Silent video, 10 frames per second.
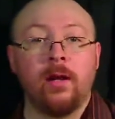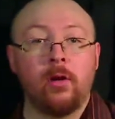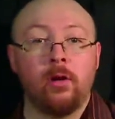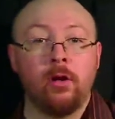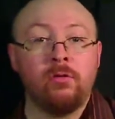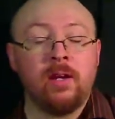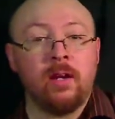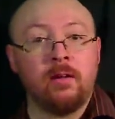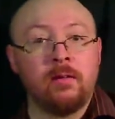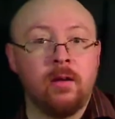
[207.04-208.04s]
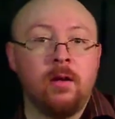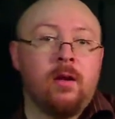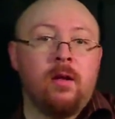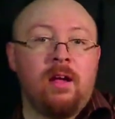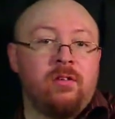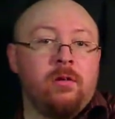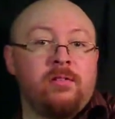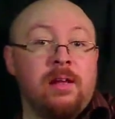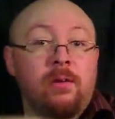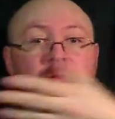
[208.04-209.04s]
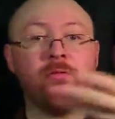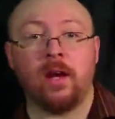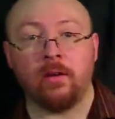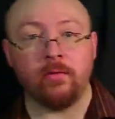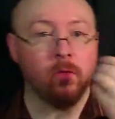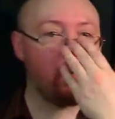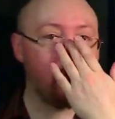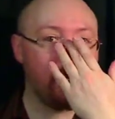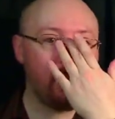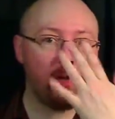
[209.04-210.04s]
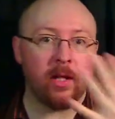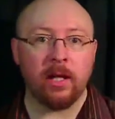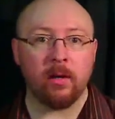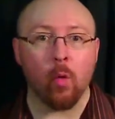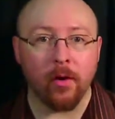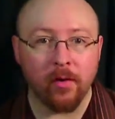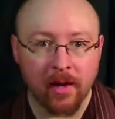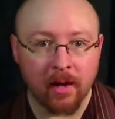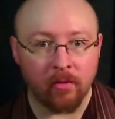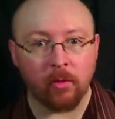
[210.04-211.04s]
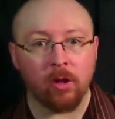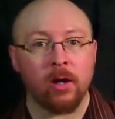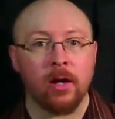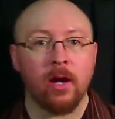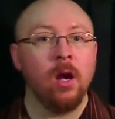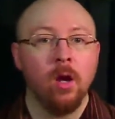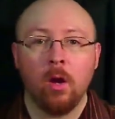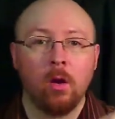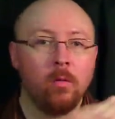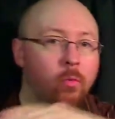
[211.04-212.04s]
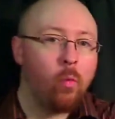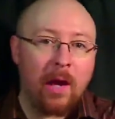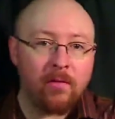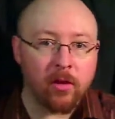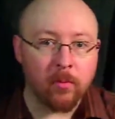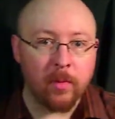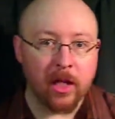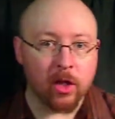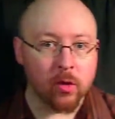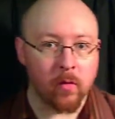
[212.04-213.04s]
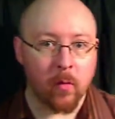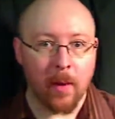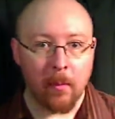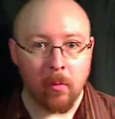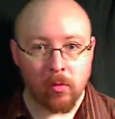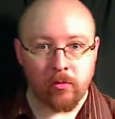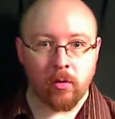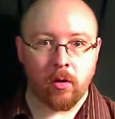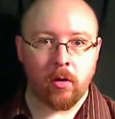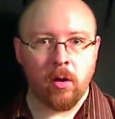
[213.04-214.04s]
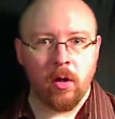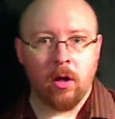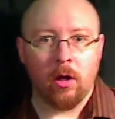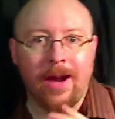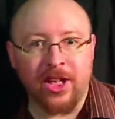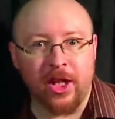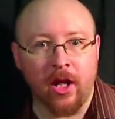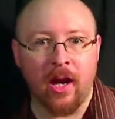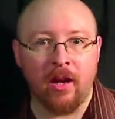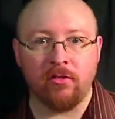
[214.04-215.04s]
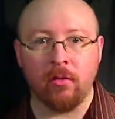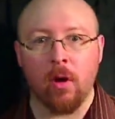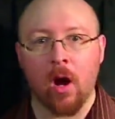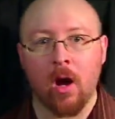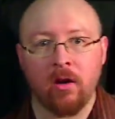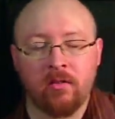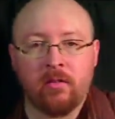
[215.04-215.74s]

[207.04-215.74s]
using it as a sound effect for whenever they need water sounds. We're talking waves on the beach over pebbles or crashing against the rocks.